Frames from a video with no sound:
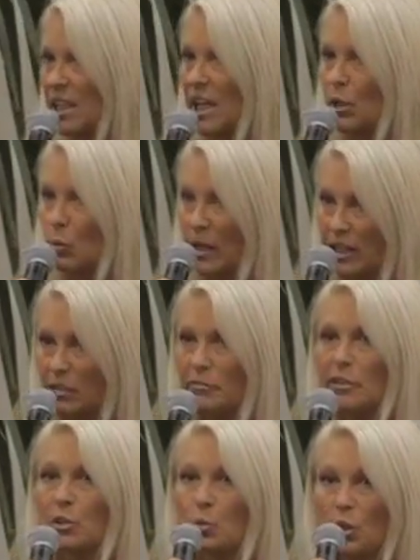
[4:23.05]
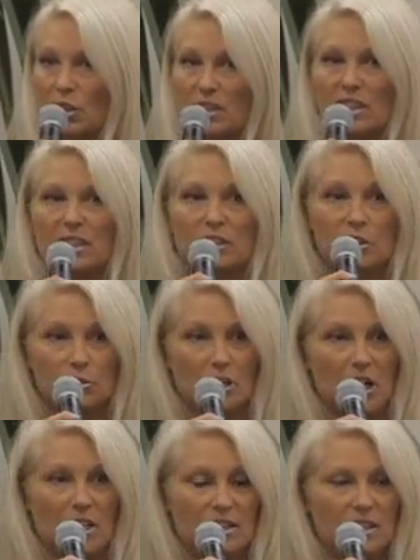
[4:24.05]
and we can feel words that do
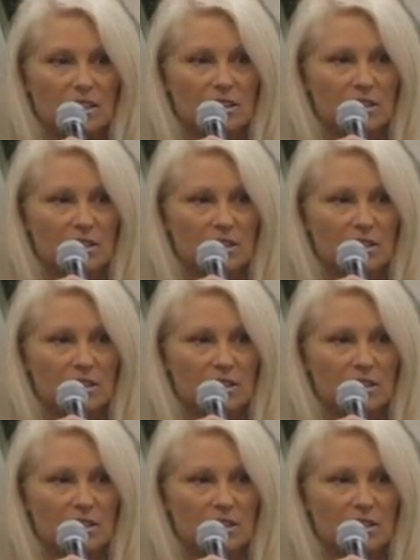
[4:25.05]
not.